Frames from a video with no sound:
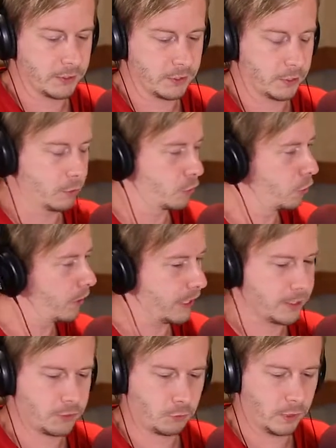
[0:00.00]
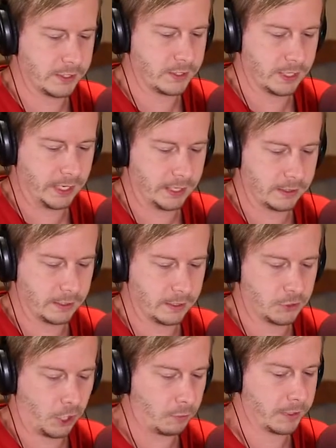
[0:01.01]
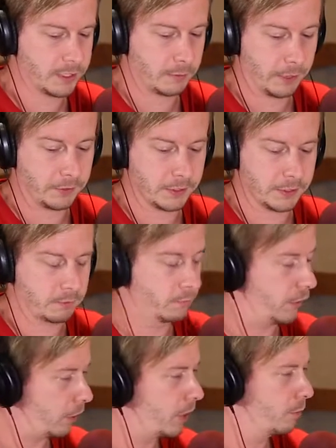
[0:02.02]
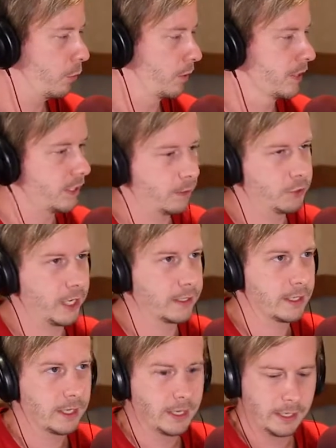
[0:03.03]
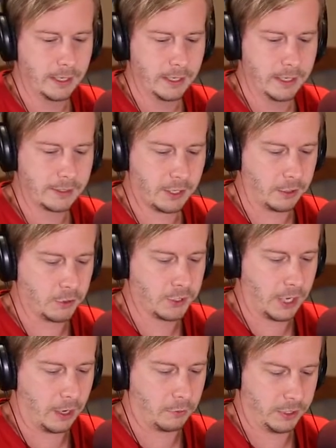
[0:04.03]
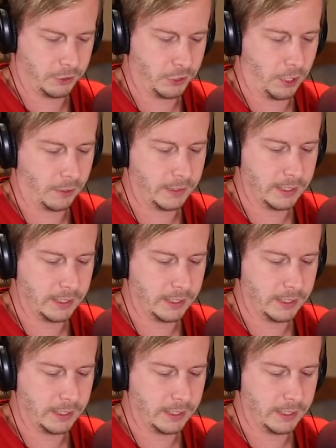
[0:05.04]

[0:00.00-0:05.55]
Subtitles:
So joining us once again to talk with us about this very important subject is Dr. Scott Renshaw.